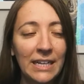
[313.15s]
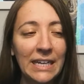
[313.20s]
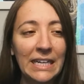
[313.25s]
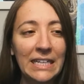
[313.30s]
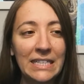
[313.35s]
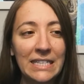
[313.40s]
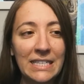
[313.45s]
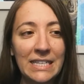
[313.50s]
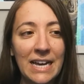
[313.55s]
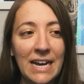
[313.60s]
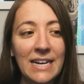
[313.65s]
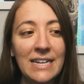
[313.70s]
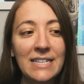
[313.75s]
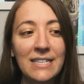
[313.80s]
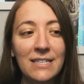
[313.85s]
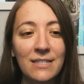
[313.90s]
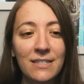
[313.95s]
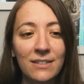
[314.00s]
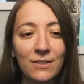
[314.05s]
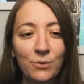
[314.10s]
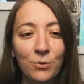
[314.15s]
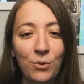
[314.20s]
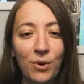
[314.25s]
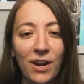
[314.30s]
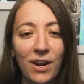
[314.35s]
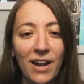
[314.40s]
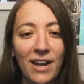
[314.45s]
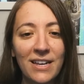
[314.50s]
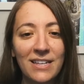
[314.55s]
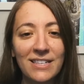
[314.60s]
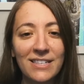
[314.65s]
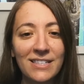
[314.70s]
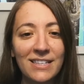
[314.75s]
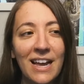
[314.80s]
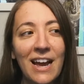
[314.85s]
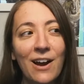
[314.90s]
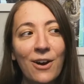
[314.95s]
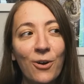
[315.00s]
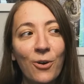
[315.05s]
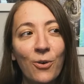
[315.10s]
in size, whereas
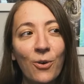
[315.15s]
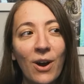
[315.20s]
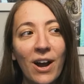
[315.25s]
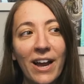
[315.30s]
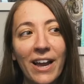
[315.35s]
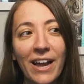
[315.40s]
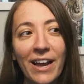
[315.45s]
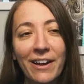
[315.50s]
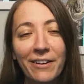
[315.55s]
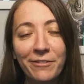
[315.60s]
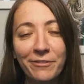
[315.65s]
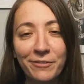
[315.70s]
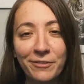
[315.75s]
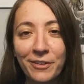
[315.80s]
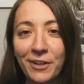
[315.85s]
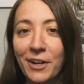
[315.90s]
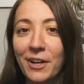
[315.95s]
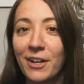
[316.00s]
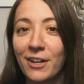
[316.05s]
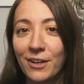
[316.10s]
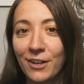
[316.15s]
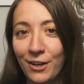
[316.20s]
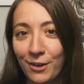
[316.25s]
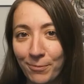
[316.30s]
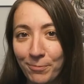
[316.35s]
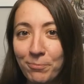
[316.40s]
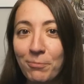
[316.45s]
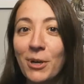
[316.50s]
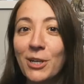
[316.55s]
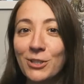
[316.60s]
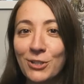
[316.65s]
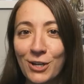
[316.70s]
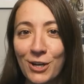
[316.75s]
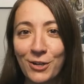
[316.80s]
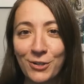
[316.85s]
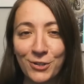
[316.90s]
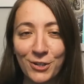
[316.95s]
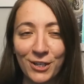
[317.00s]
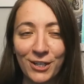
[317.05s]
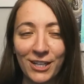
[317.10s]
now I have a much
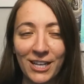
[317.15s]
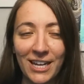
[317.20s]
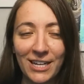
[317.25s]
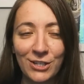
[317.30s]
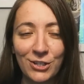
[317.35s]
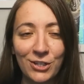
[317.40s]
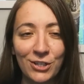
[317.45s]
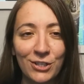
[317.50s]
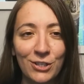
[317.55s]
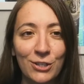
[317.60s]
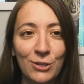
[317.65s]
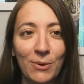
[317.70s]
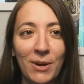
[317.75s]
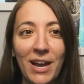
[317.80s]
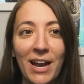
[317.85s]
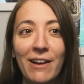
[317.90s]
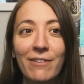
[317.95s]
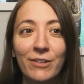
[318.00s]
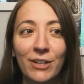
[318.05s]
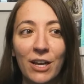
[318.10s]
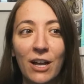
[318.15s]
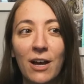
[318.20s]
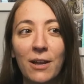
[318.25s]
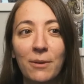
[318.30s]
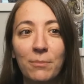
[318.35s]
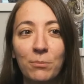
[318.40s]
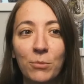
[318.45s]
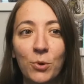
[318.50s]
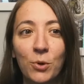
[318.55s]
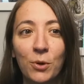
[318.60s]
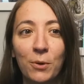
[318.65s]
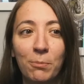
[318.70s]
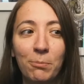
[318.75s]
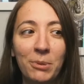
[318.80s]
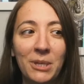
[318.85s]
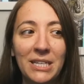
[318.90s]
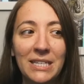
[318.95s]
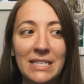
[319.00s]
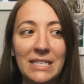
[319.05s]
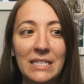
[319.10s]
larger collection, so I have a lot more
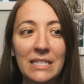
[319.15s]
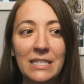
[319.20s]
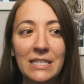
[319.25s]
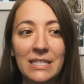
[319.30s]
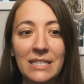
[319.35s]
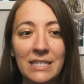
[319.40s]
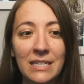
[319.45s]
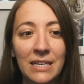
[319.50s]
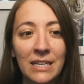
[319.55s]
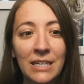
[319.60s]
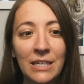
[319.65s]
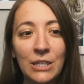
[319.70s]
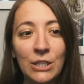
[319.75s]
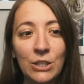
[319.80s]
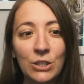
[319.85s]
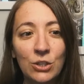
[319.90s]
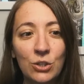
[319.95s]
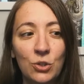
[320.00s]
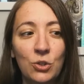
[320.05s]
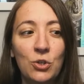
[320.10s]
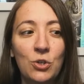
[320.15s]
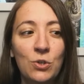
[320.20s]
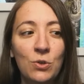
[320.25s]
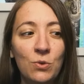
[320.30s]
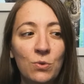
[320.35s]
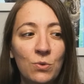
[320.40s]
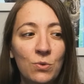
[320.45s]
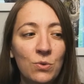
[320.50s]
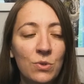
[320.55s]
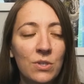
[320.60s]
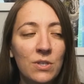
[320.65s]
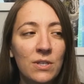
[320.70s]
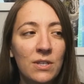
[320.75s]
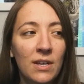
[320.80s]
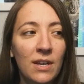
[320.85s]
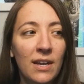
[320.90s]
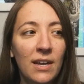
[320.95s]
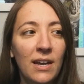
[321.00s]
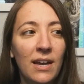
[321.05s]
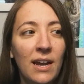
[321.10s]
pieces to choose,
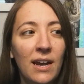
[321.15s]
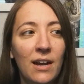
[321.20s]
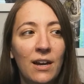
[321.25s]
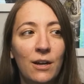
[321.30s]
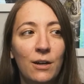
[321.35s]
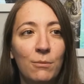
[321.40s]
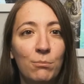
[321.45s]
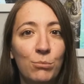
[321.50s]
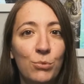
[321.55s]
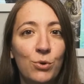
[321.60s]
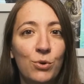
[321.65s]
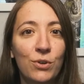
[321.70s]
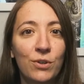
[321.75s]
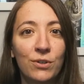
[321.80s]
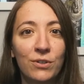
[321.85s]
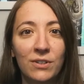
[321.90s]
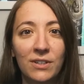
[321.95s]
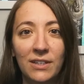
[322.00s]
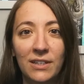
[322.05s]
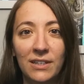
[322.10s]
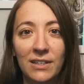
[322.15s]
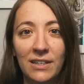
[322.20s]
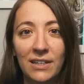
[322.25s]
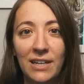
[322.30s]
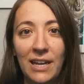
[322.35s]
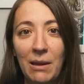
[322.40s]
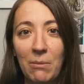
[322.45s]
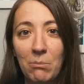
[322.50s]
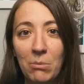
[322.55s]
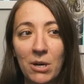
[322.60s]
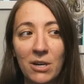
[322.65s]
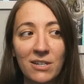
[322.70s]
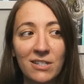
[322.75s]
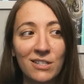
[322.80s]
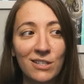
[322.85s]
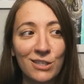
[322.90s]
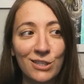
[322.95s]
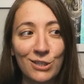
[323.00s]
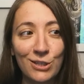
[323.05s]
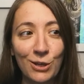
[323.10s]
more game
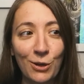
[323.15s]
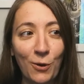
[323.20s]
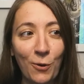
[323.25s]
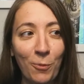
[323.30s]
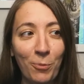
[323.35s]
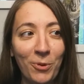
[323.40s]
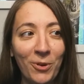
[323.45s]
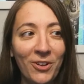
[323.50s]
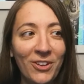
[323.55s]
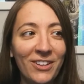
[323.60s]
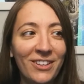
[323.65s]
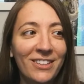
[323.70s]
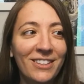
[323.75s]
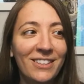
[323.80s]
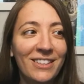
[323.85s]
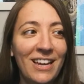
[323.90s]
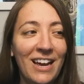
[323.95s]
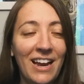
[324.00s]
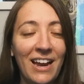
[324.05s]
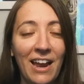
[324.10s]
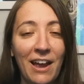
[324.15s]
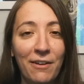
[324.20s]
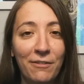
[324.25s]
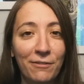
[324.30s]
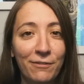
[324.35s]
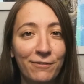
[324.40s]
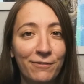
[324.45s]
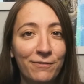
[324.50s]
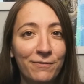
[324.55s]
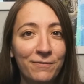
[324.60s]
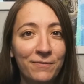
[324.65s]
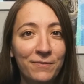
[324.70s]
boxes to open. I have,